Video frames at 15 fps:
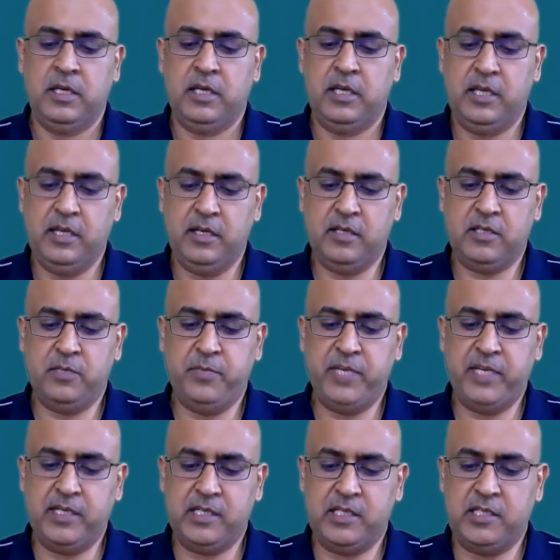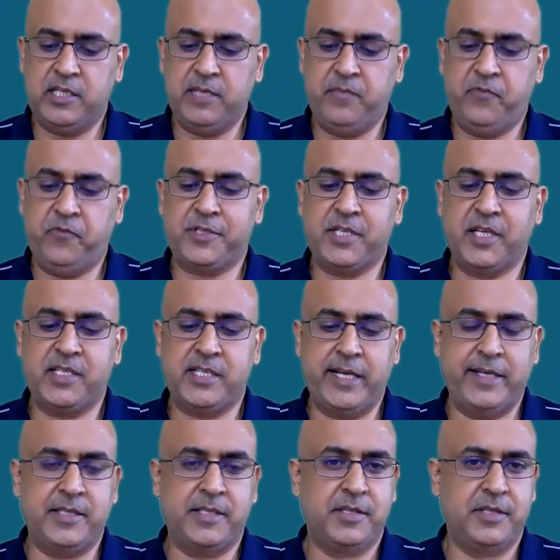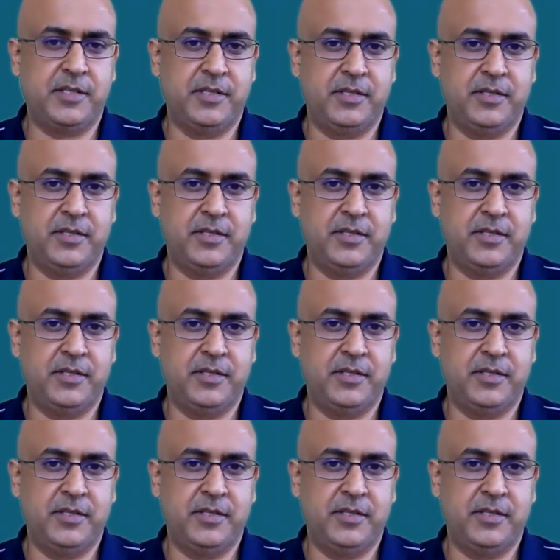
Here's the biggest tip for success.